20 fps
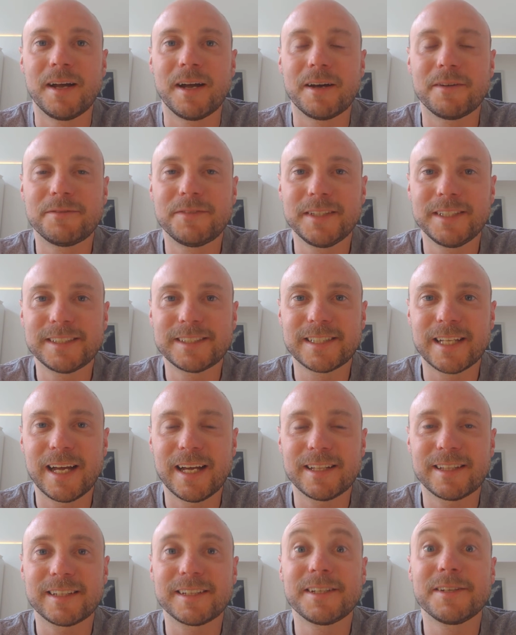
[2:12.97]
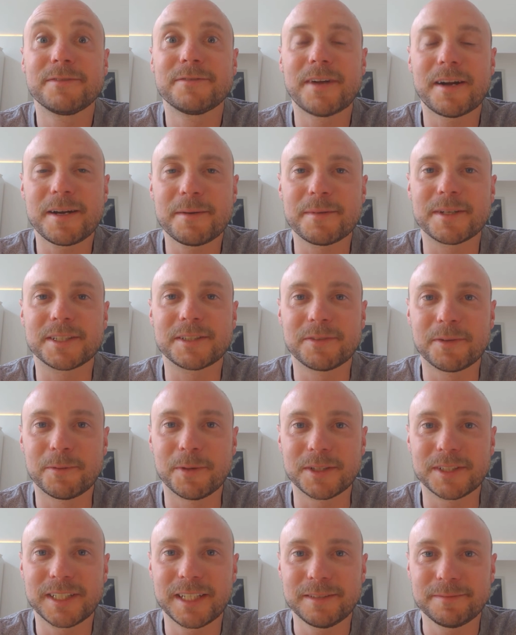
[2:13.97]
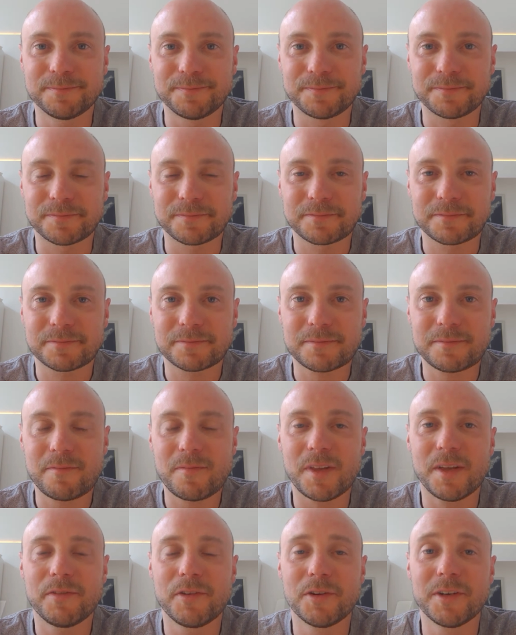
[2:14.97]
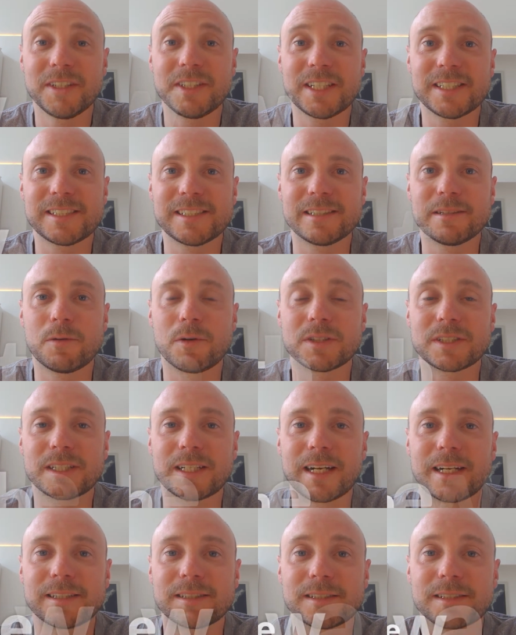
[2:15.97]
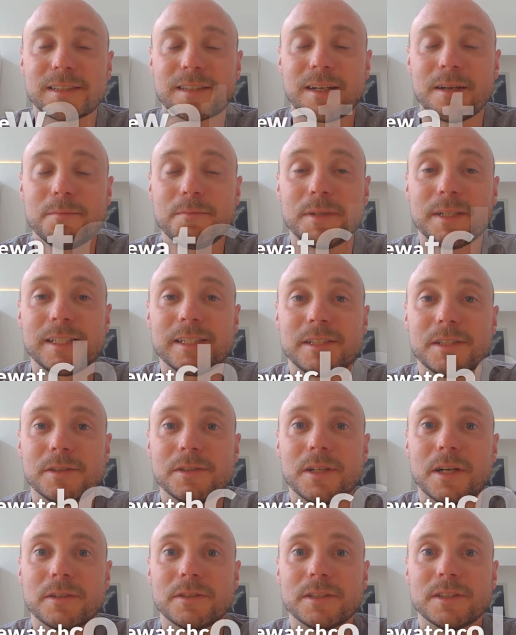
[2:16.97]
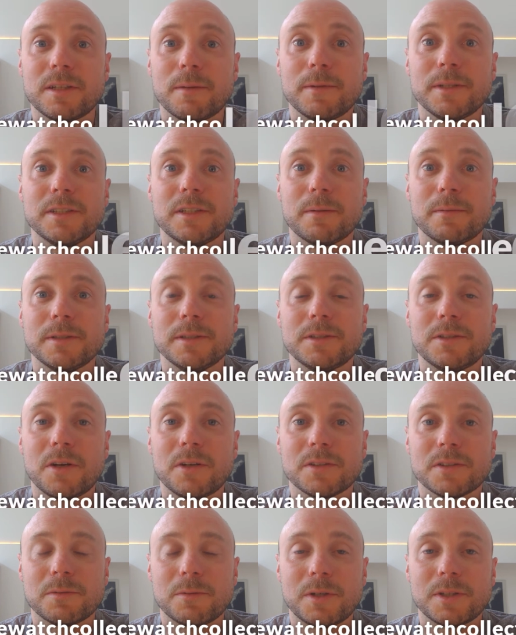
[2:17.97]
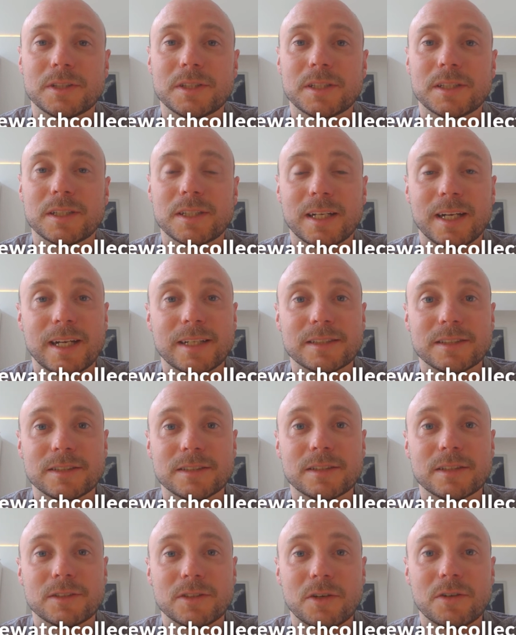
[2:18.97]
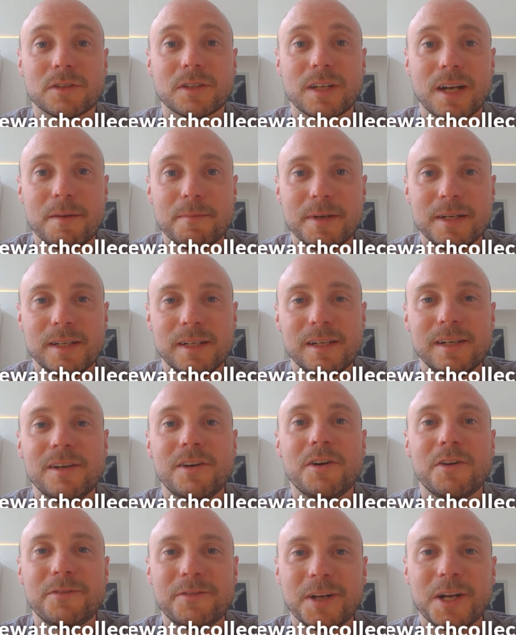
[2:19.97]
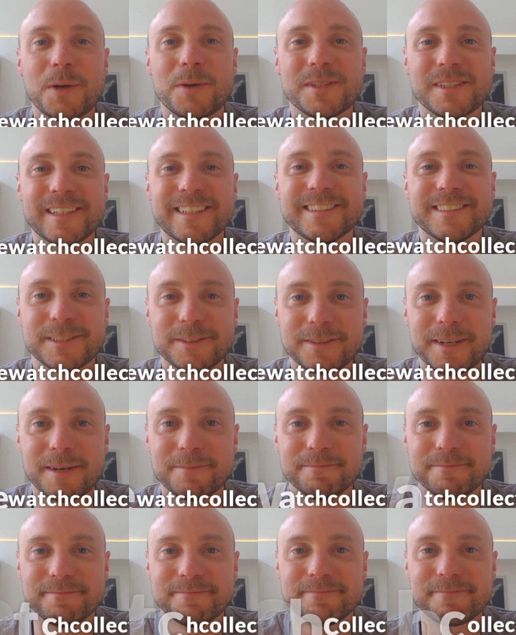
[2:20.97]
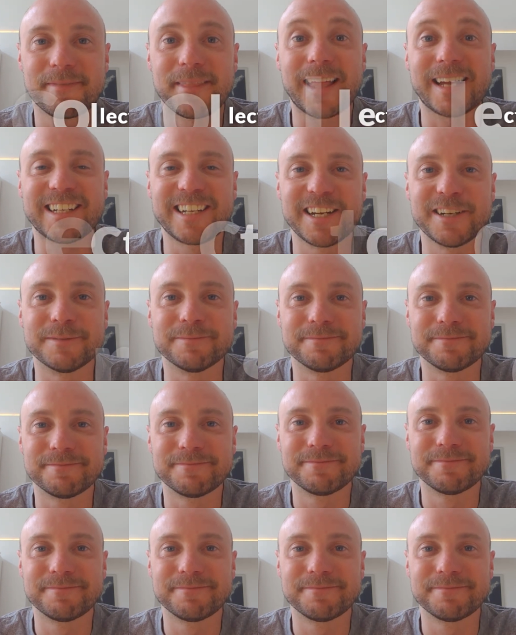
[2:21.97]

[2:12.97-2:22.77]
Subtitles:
I'll finish there. Thank you very much for watching. If you're interested in the Watch Collectors Club, please do go to www.thewatchcollectors.club or follow us on Instagram. Thank you.